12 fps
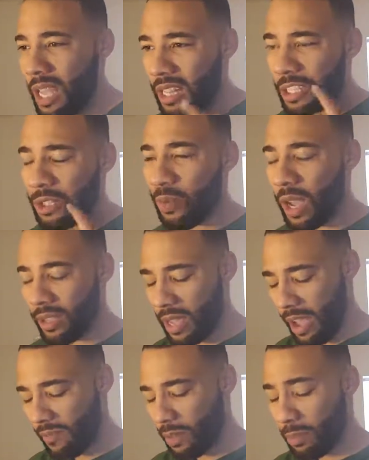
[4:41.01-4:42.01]
This is why you
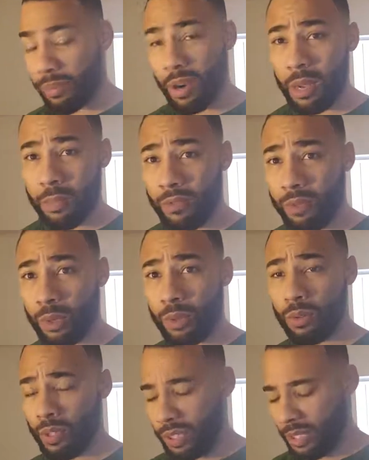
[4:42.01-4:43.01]
have to pray before you
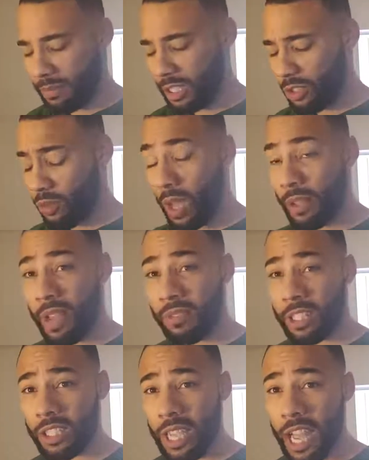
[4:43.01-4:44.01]
go to sleep. This is why you have
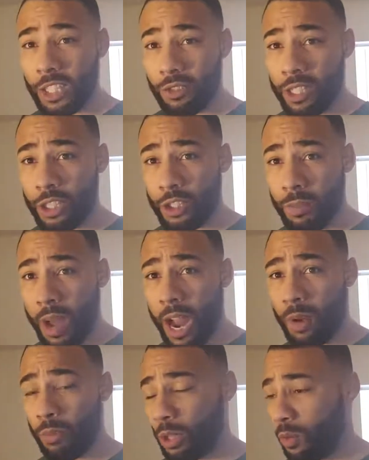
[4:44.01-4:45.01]
to saturate your
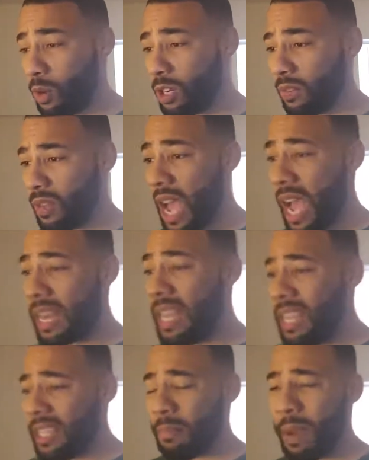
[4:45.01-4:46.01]
mind with the word of God.
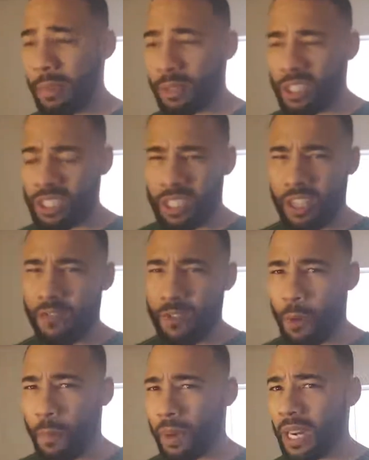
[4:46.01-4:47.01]
The Bible says, give
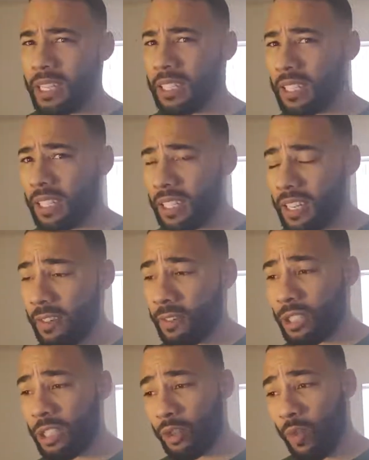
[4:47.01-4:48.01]
no place to the devil.
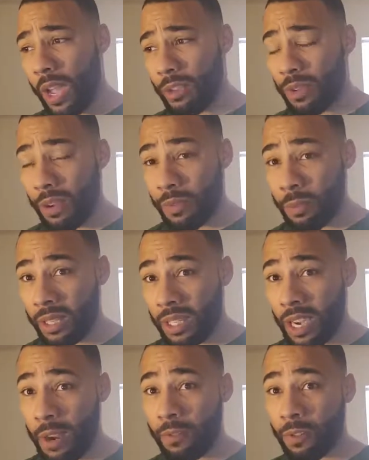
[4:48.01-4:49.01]
This is why you have to be
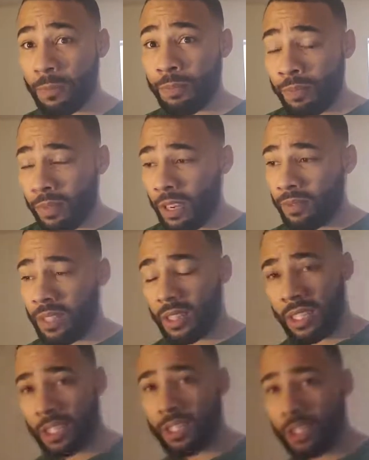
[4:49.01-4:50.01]
careful of the
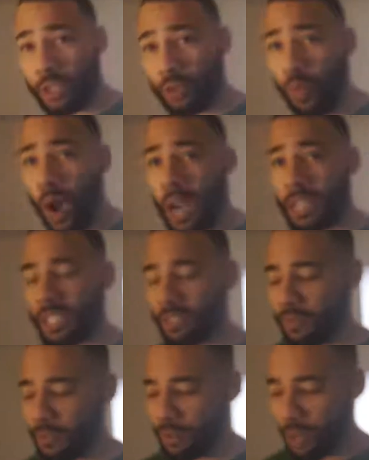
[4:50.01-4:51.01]
things that you watch.
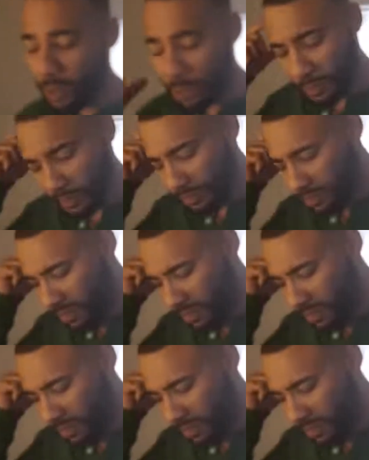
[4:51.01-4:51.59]
If you know,